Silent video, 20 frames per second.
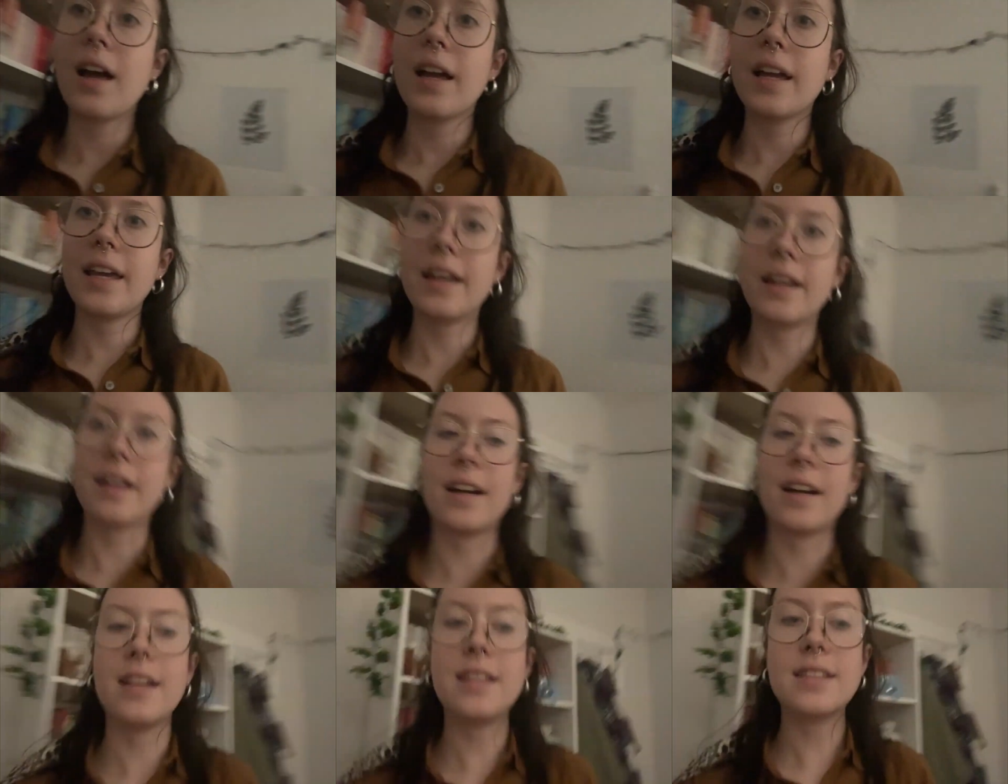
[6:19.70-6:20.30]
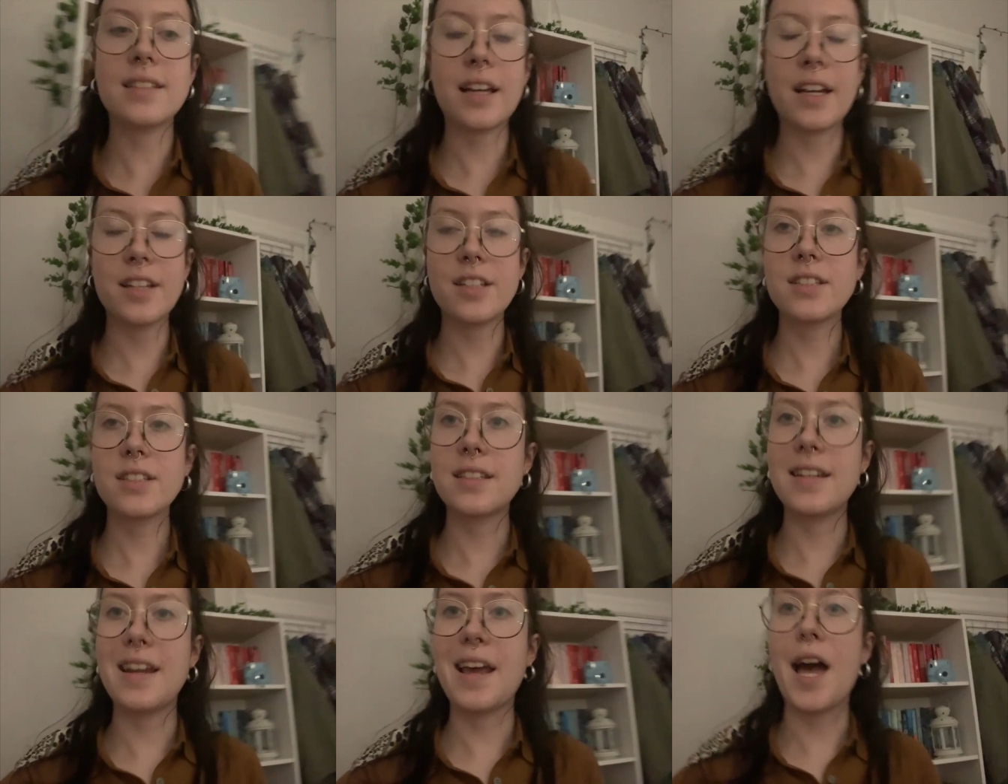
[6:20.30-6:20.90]
Hey guys, I
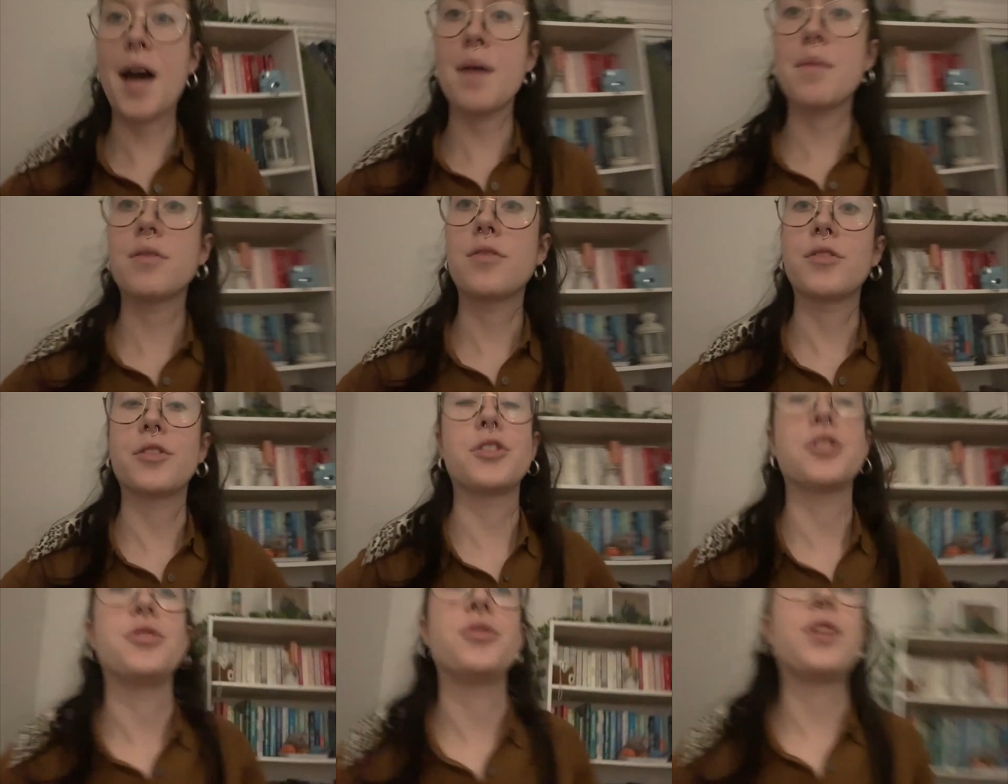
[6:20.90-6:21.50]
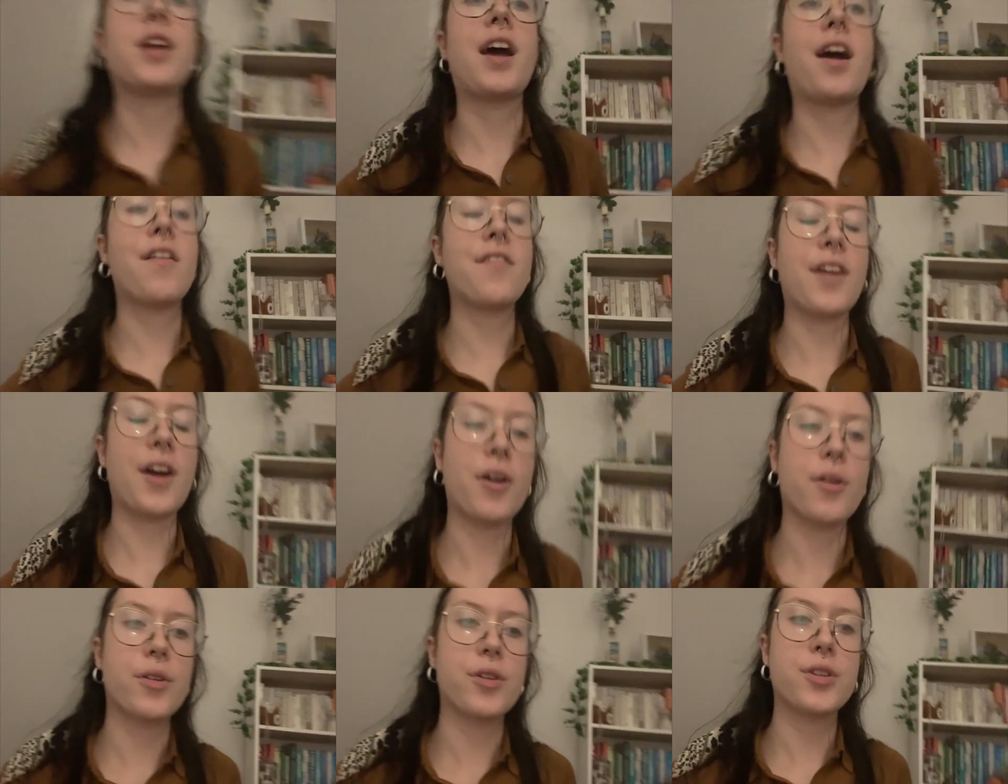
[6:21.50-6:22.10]
just napped for 2.5
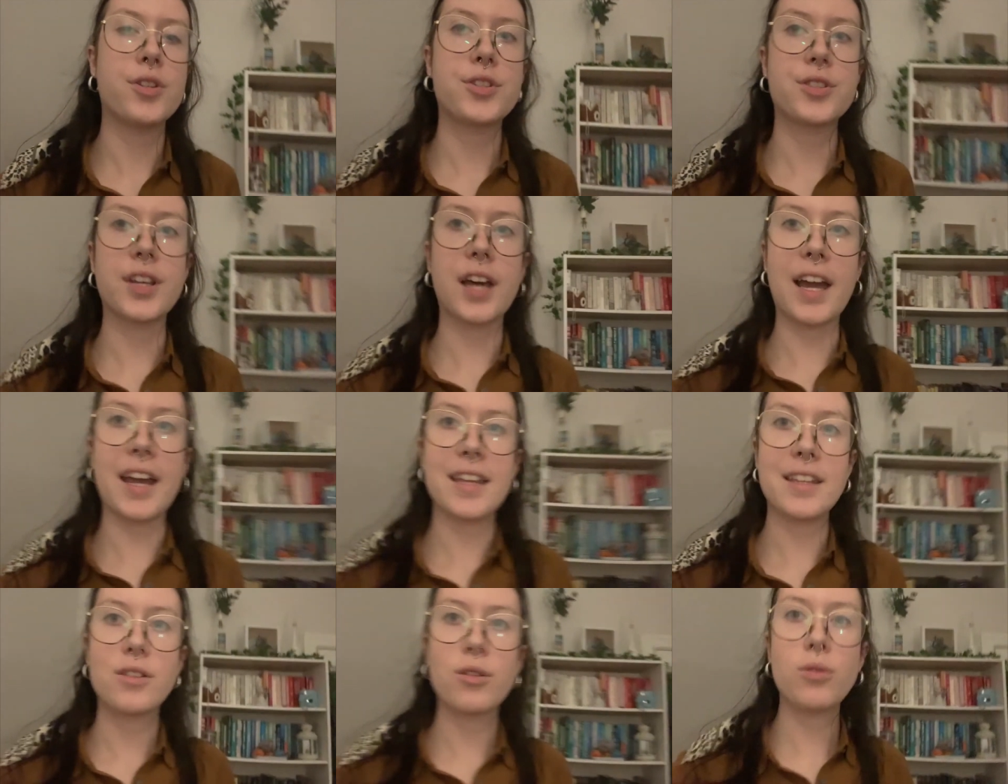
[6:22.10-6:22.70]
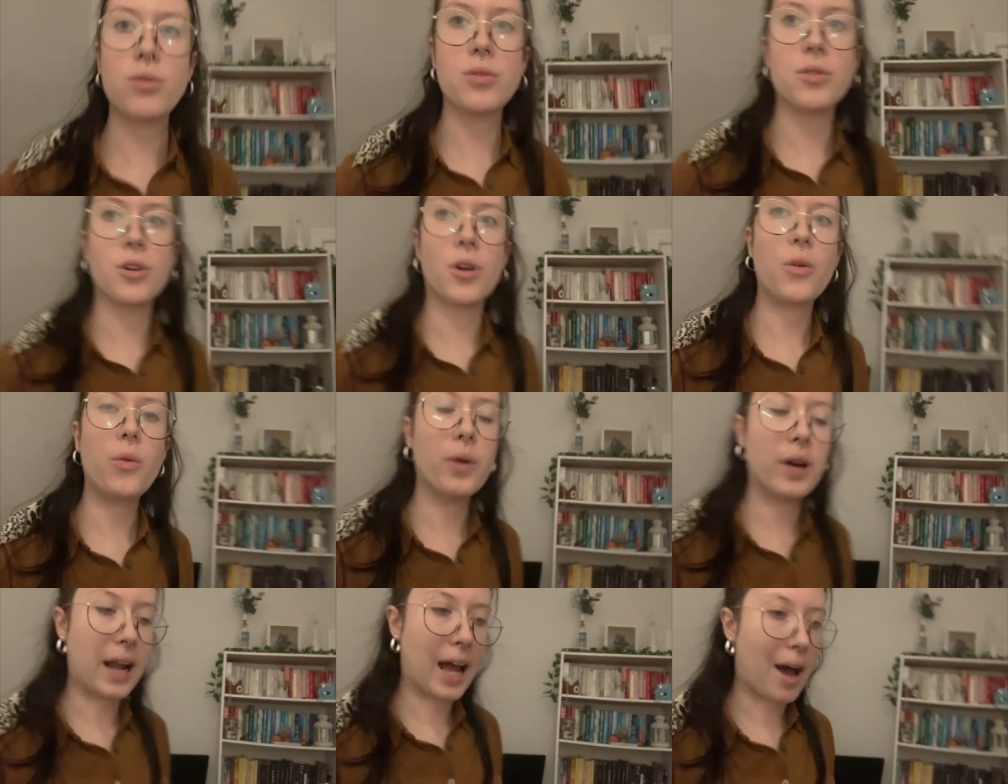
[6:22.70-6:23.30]
hours. I don't know
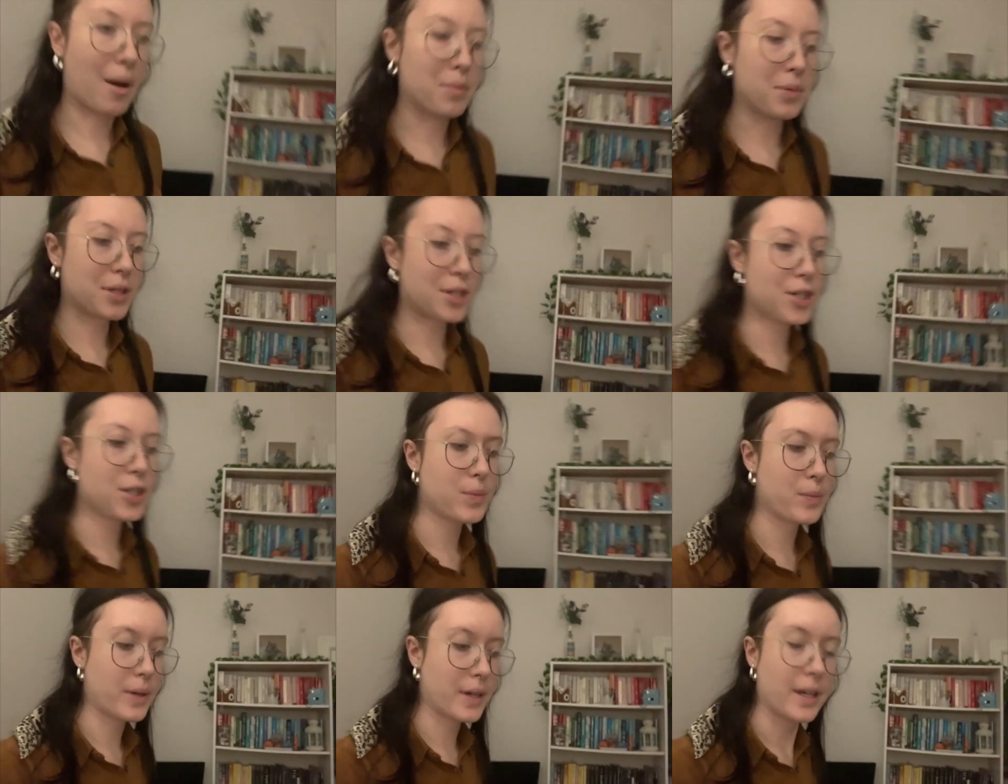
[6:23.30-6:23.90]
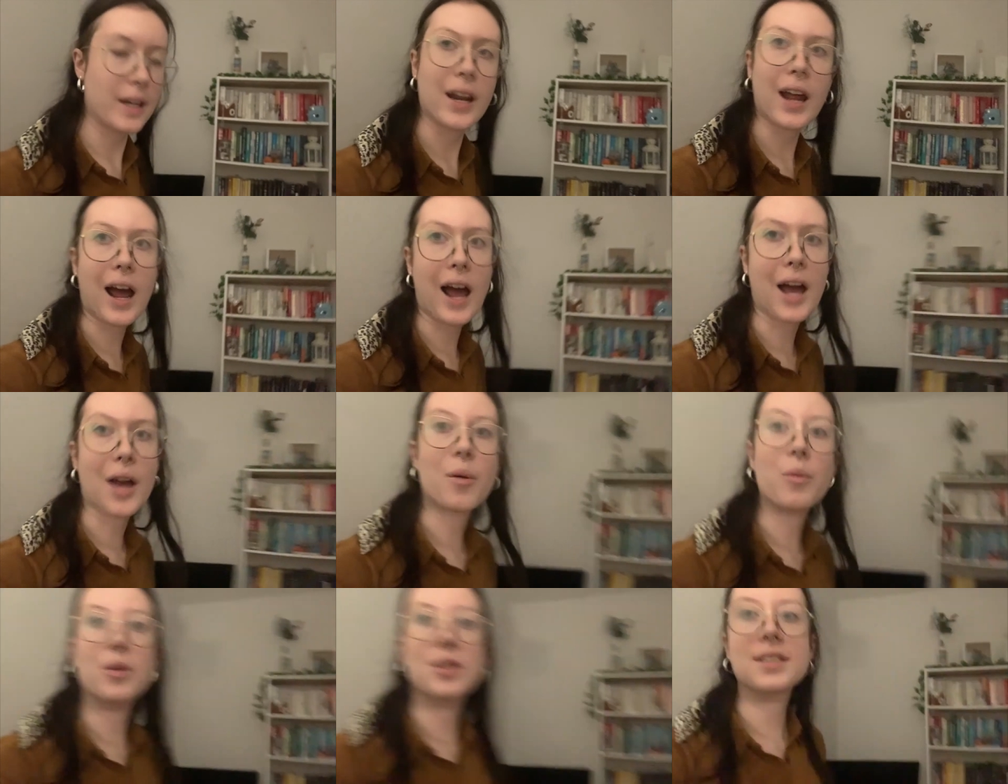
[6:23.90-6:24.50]
what happened, but
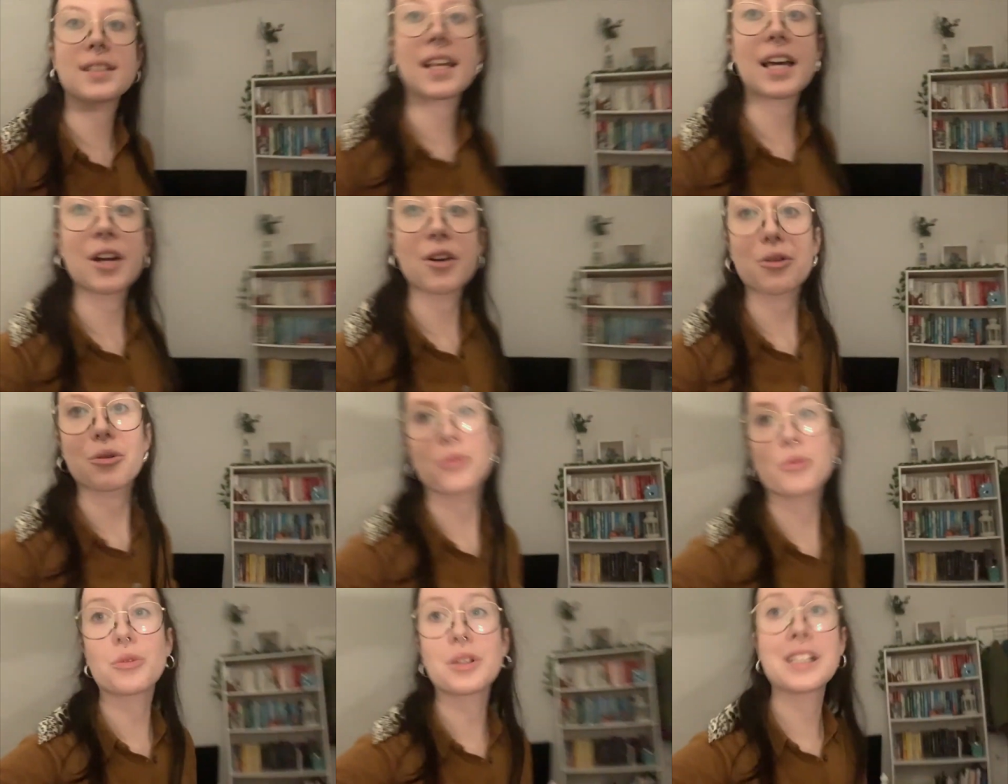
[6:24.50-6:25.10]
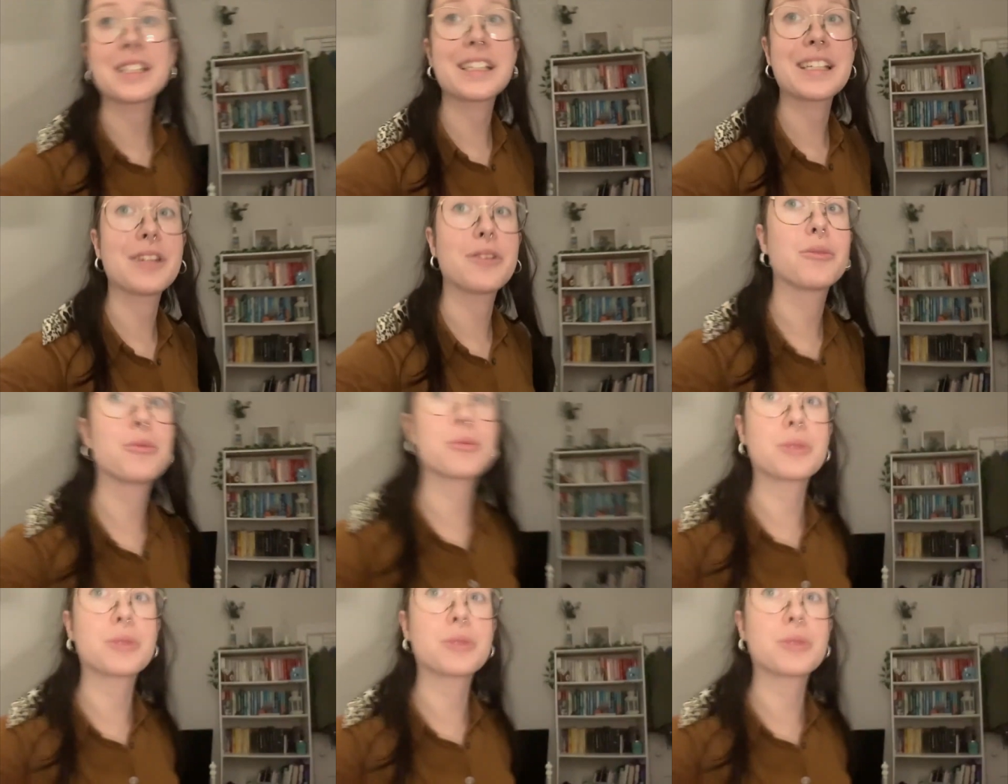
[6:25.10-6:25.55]
I was like really